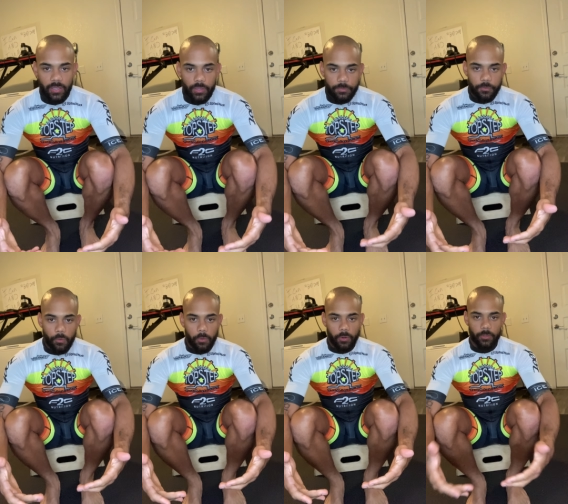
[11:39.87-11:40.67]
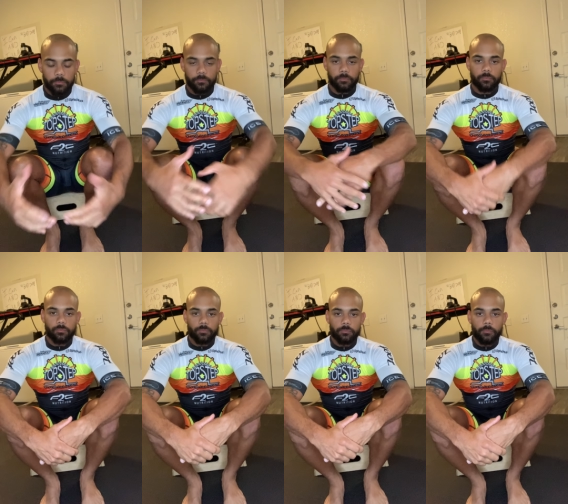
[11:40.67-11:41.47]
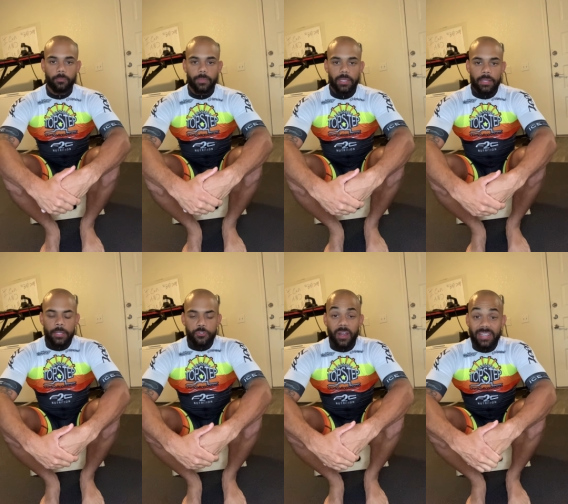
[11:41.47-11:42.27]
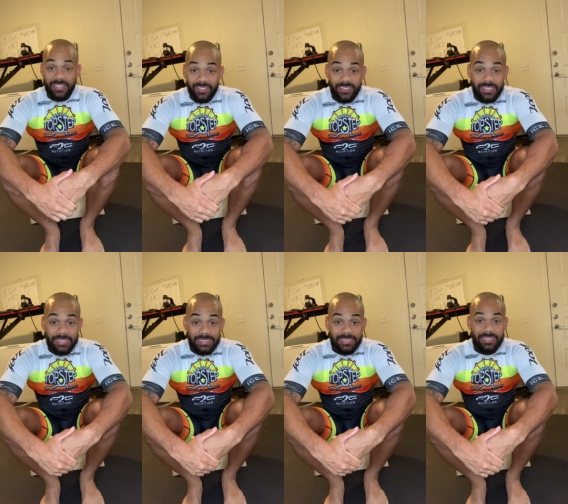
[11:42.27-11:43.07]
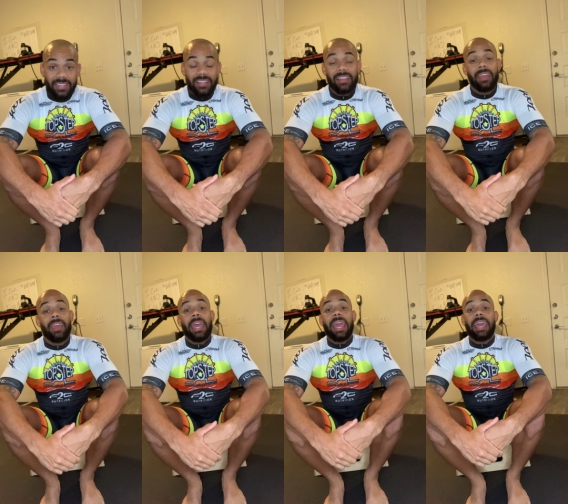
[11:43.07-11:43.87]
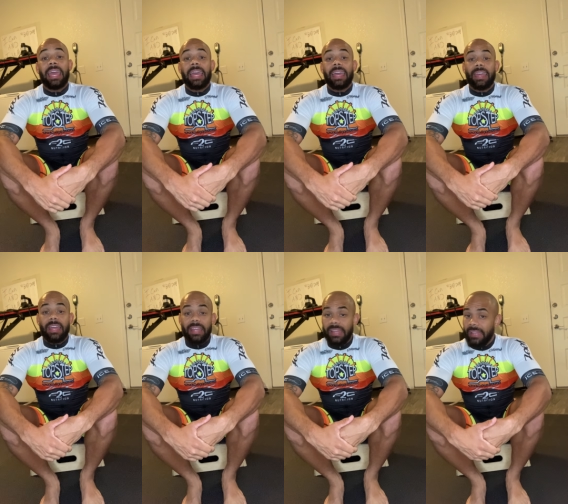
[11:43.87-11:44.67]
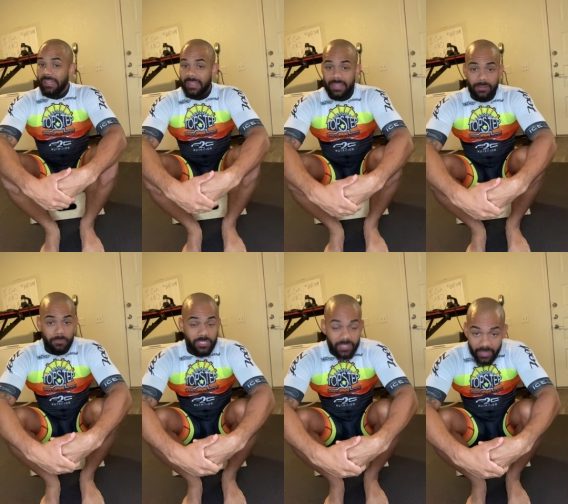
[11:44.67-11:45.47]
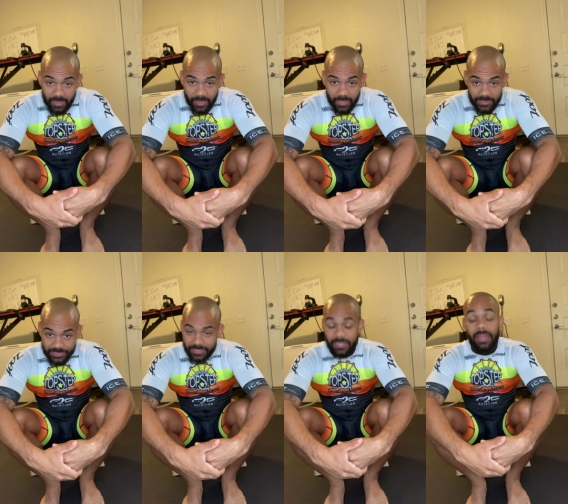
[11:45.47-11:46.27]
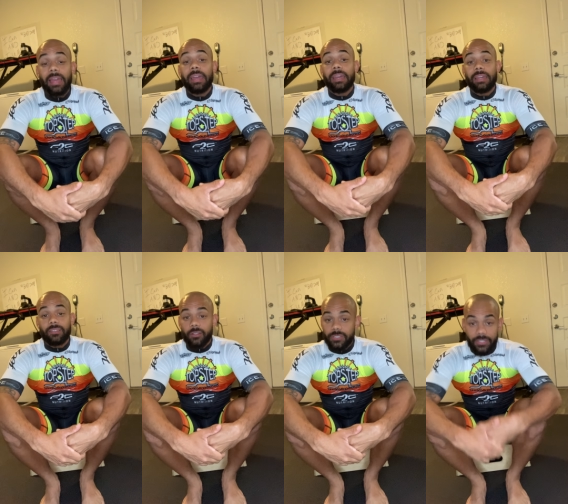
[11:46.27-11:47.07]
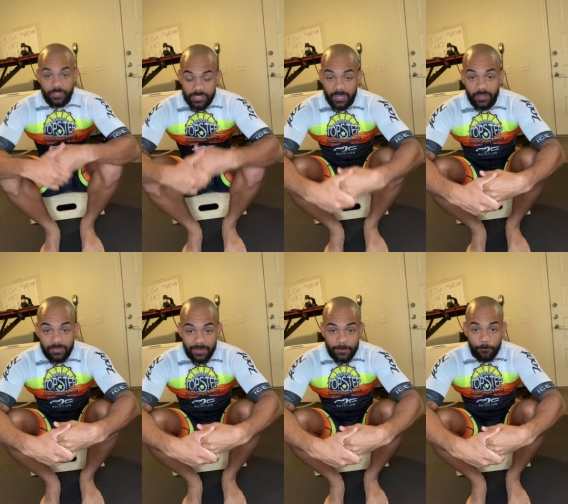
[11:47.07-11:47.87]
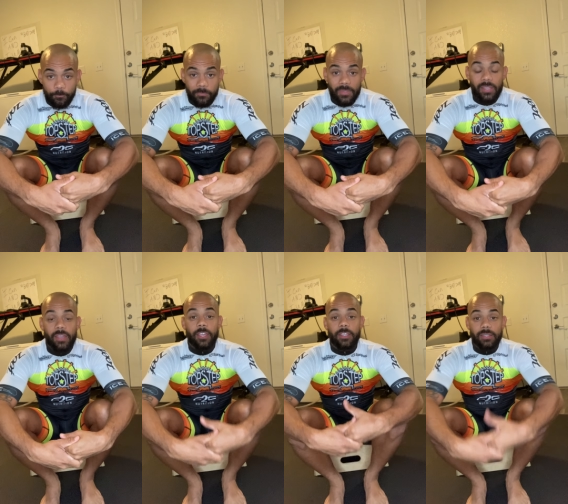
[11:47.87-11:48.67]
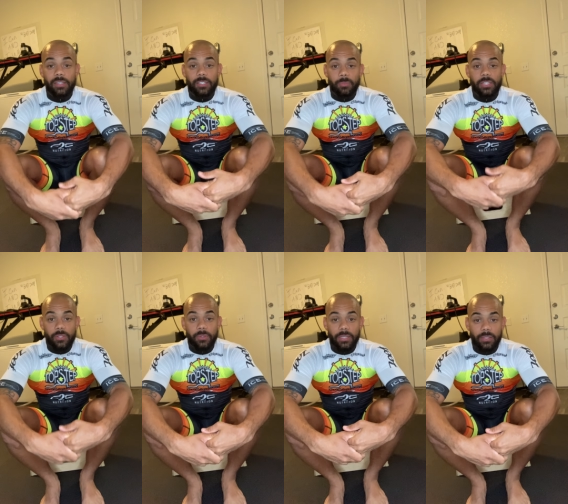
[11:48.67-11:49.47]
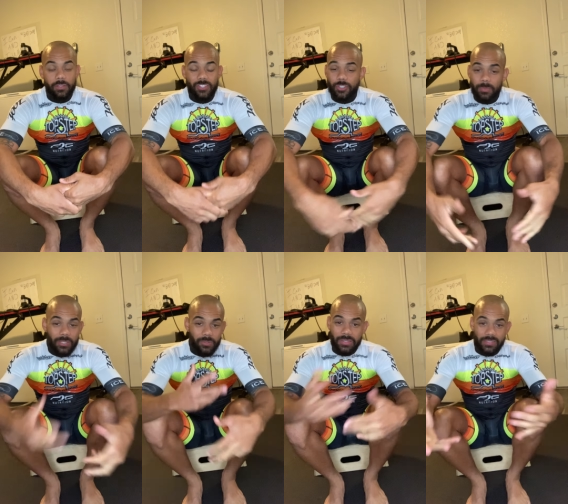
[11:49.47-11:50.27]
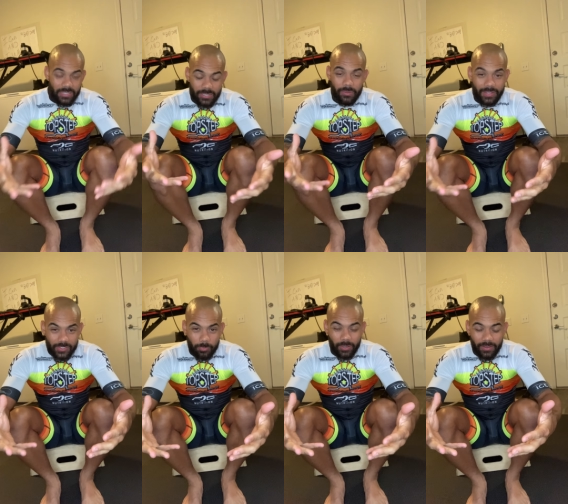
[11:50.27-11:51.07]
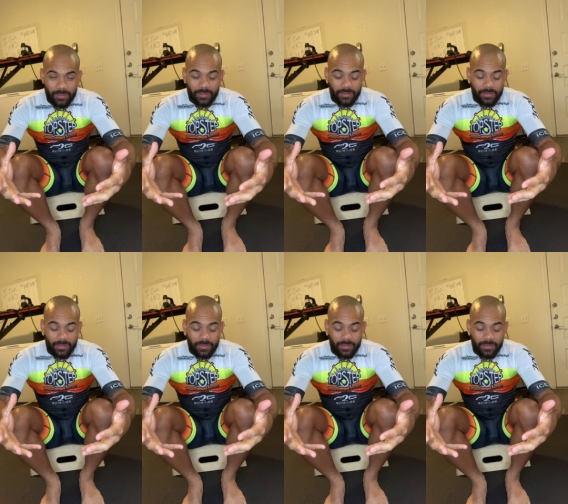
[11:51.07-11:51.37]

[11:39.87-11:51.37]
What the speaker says: for dry needling and massage and all this other stuff, you should be doing this anyways, but